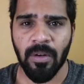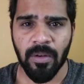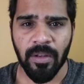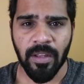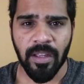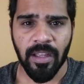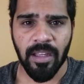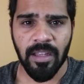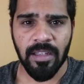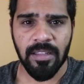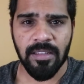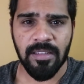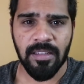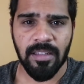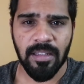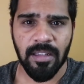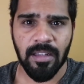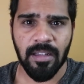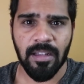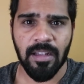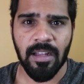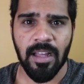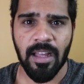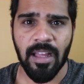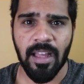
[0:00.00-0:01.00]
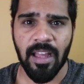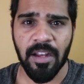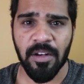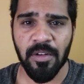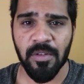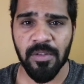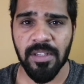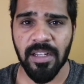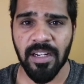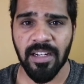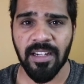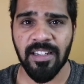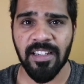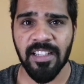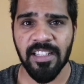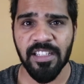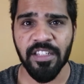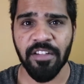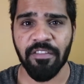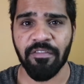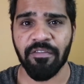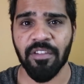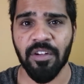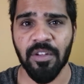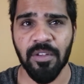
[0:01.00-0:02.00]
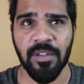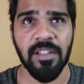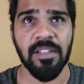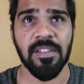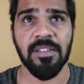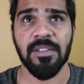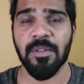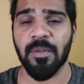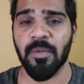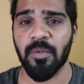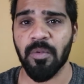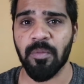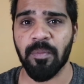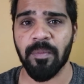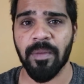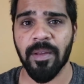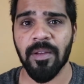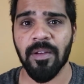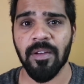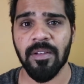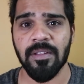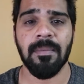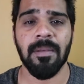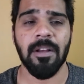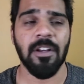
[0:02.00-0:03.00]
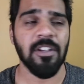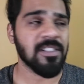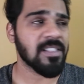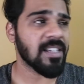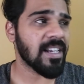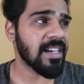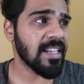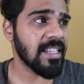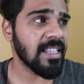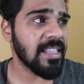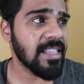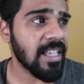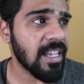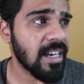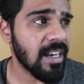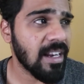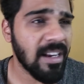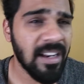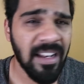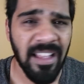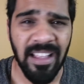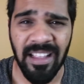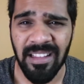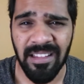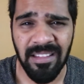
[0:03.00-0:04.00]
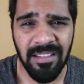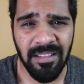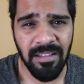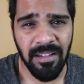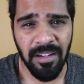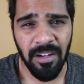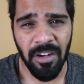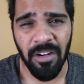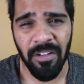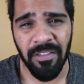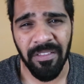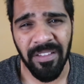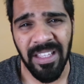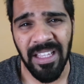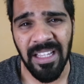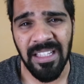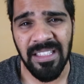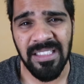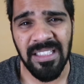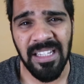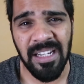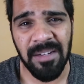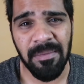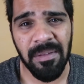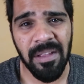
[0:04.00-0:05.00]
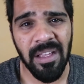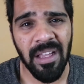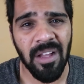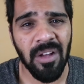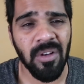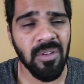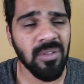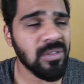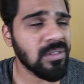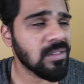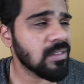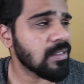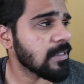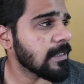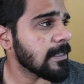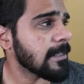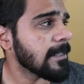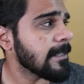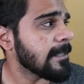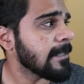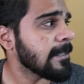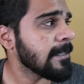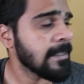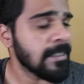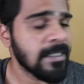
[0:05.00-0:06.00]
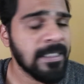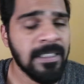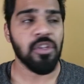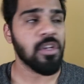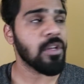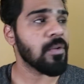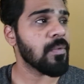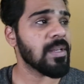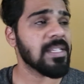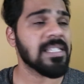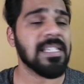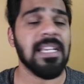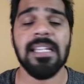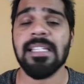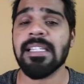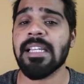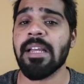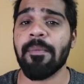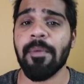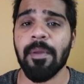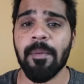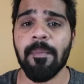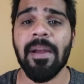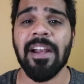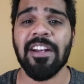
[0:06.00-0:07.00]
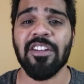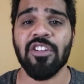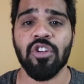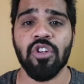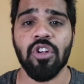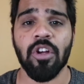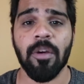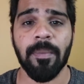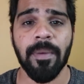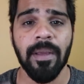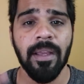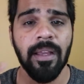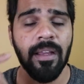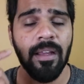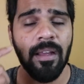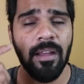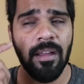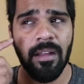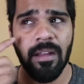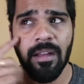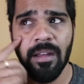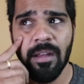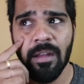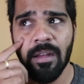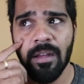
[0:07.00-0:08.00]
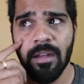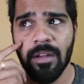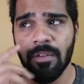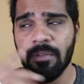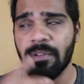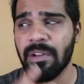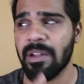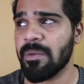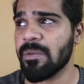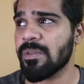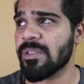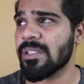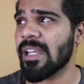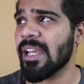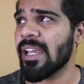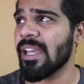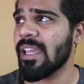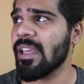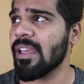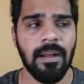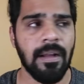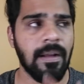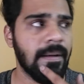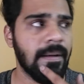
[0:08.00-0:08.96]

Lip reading: Okay guys, I had to suddenly shift to this room because suddenly there are like a lot of guests at my house. So anyways guys, coming back to the topic, where was I?